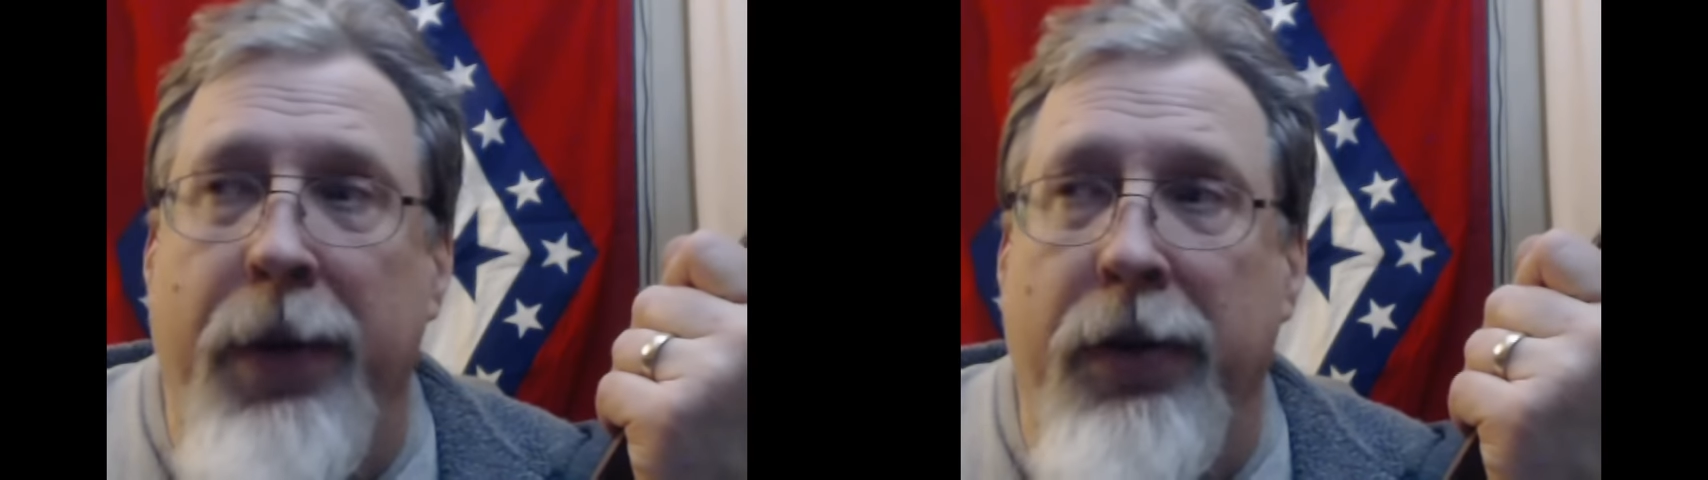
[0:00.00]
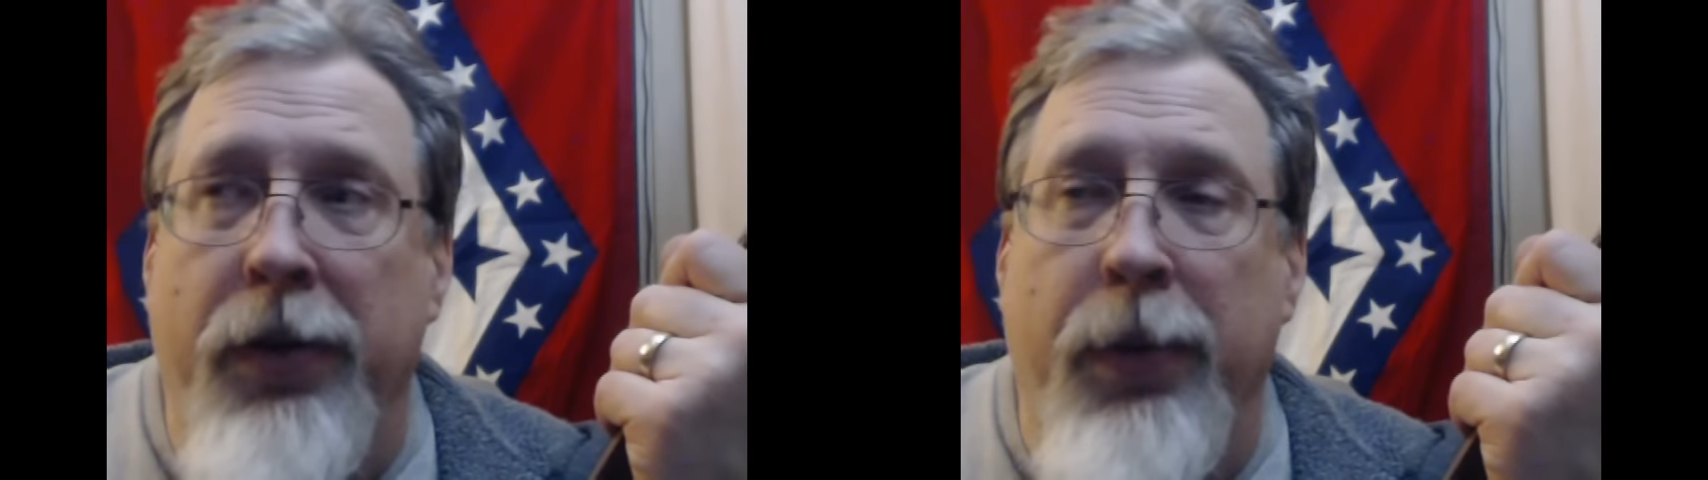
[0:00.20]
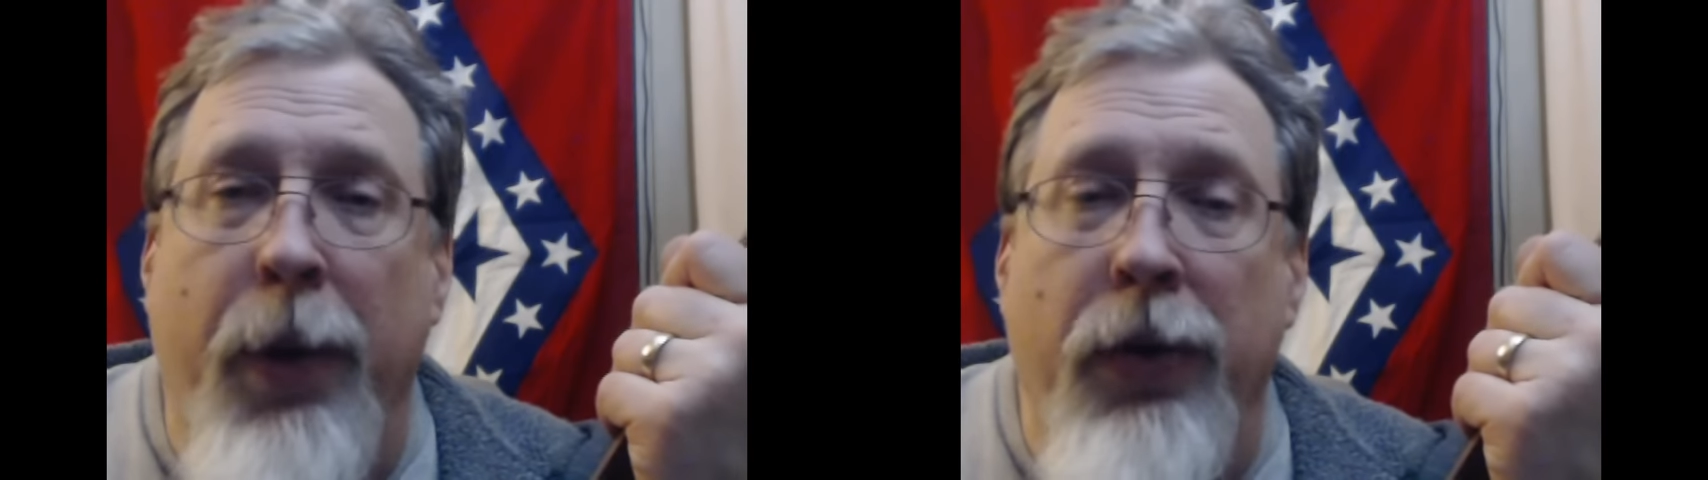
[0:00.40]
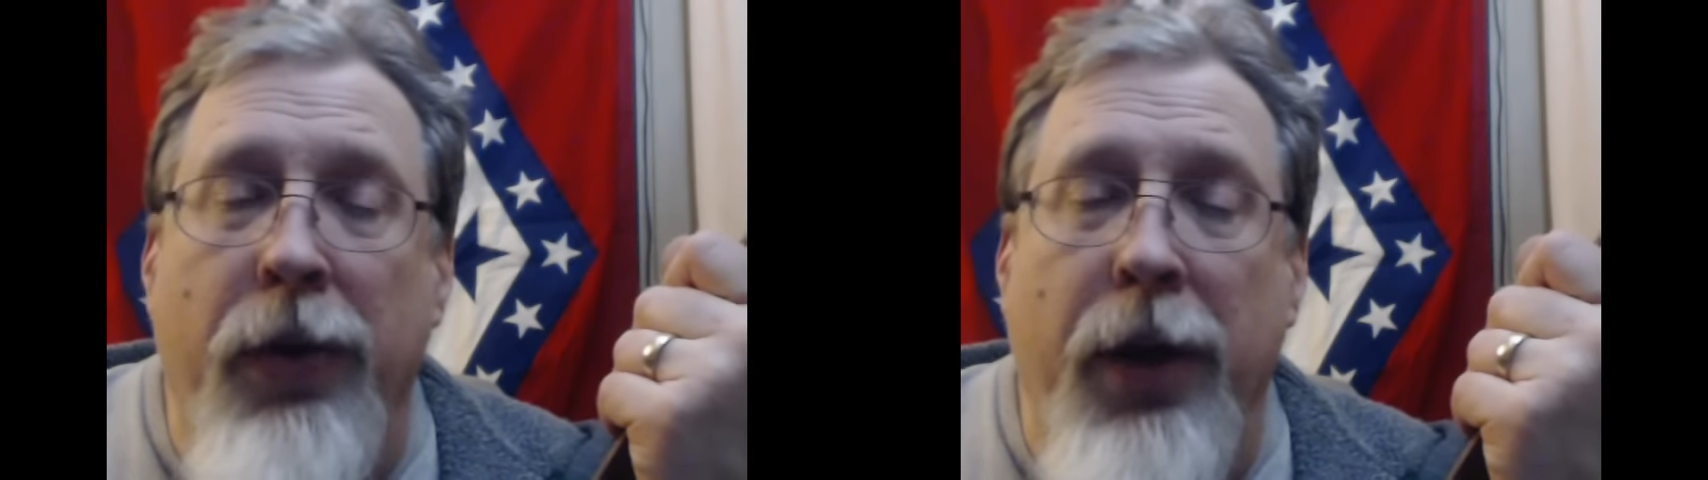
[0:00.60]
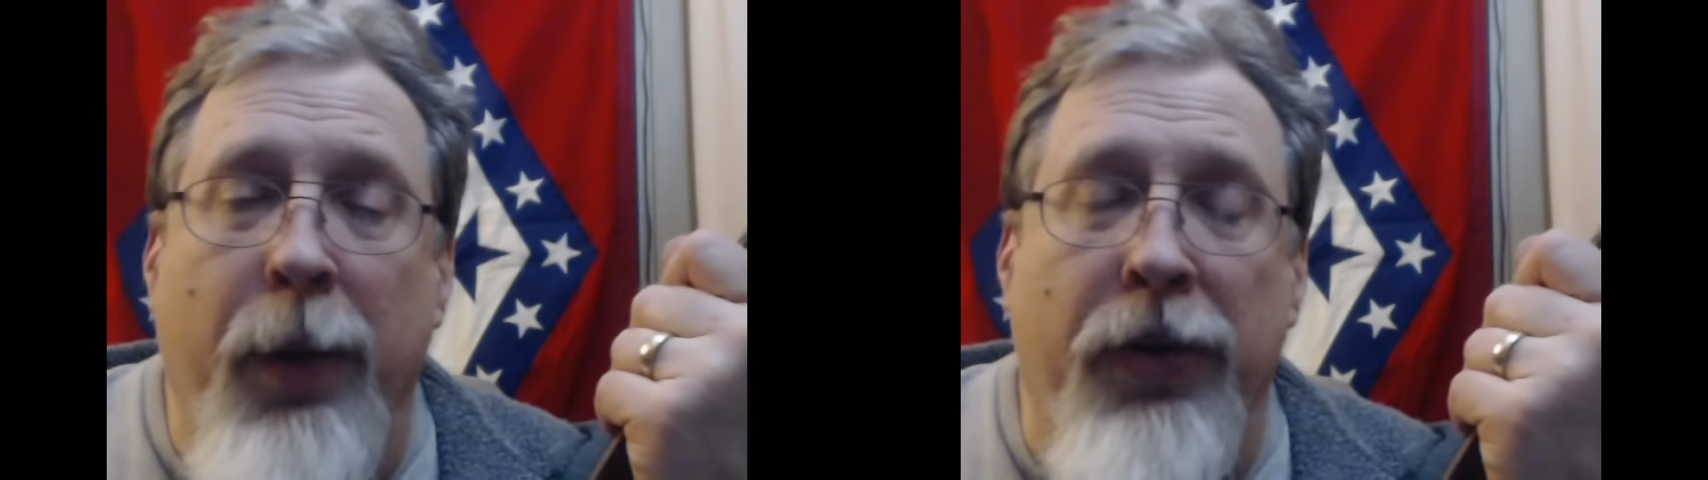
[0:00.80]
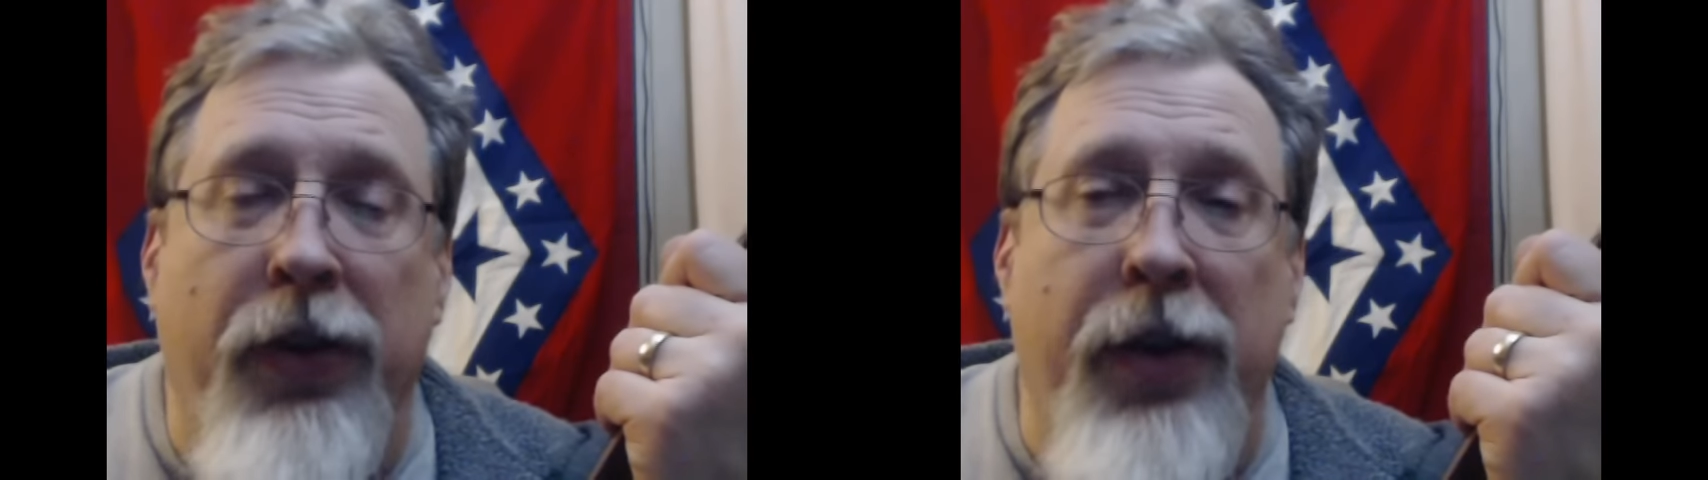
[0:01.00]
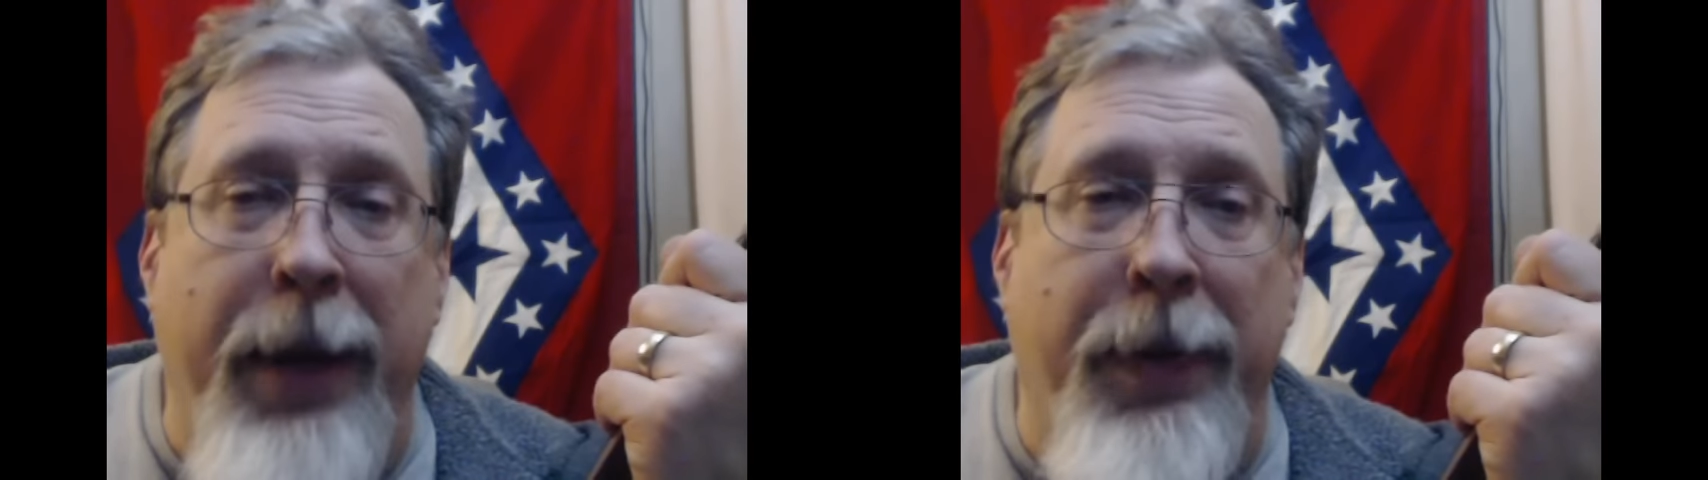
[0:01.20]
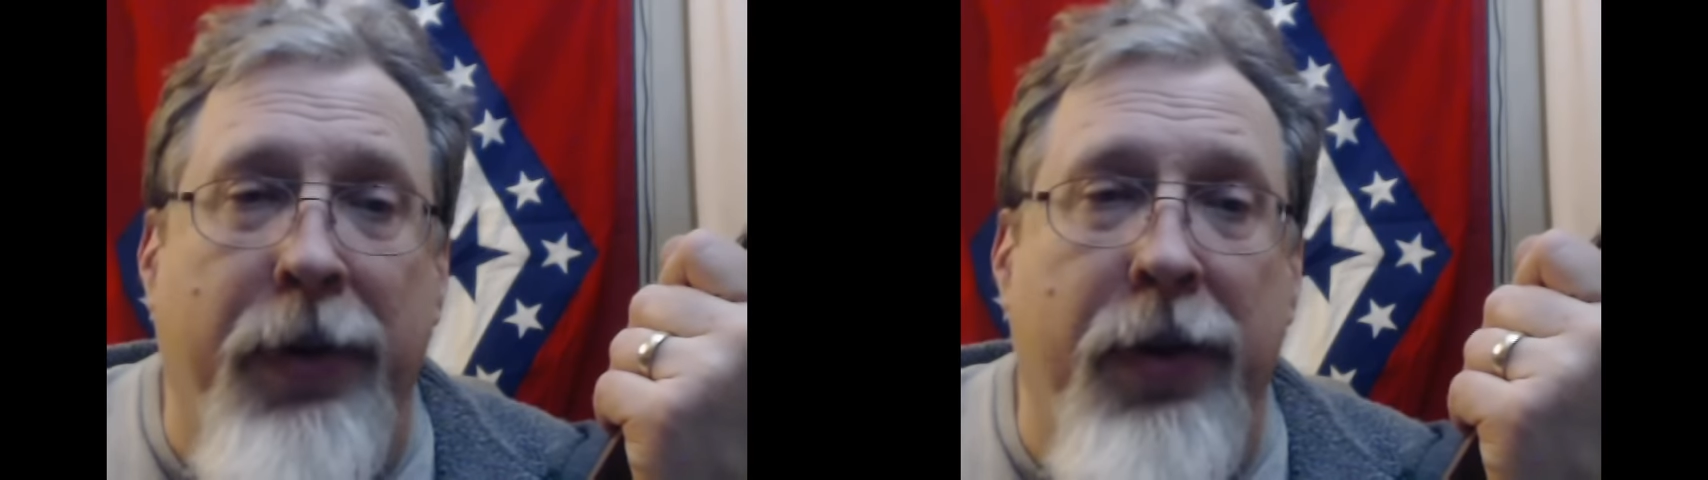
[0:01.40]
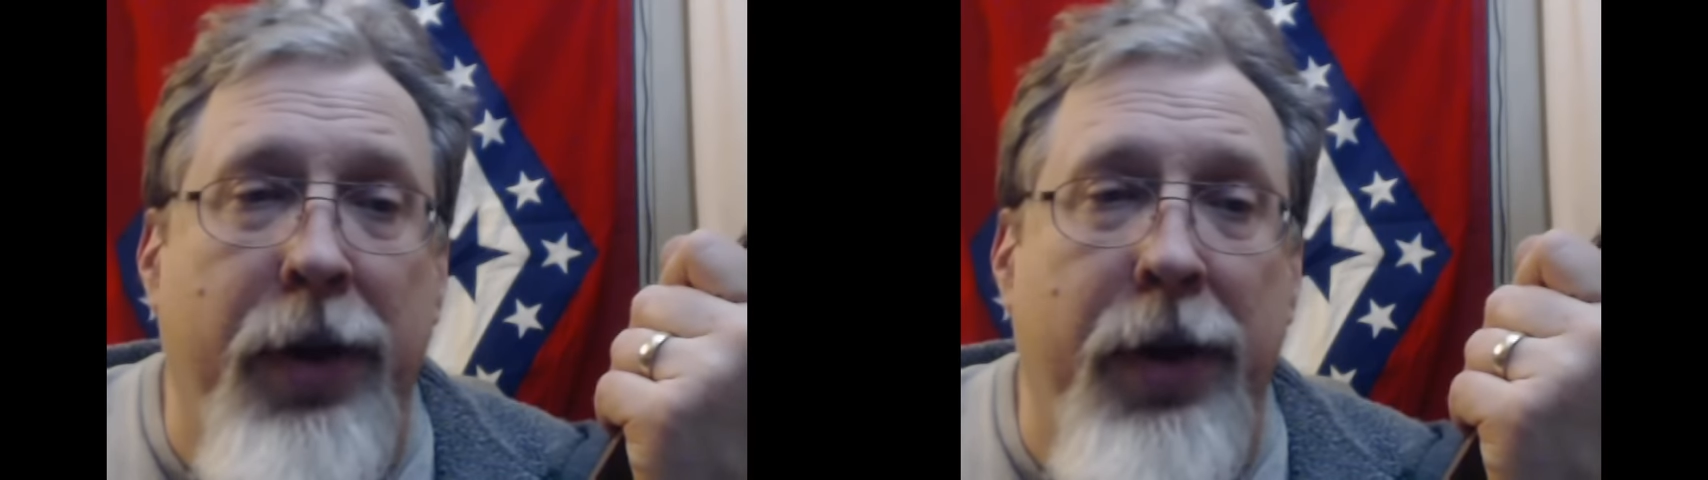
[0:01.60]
there supposedly were snipers